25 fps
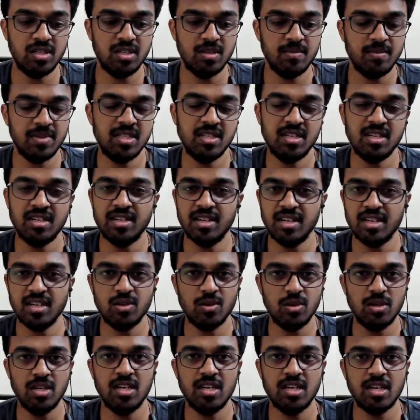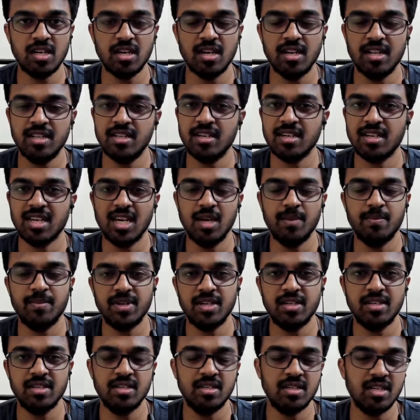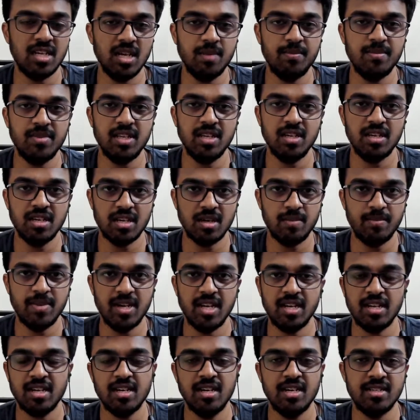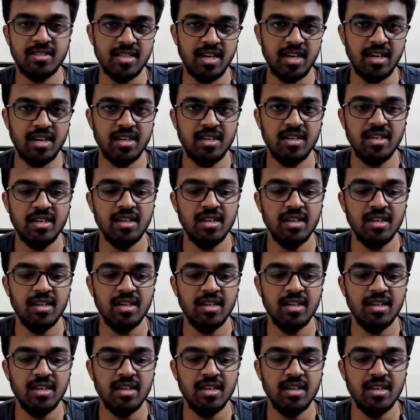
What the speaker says: but then drink only little and then keep the remaining aside,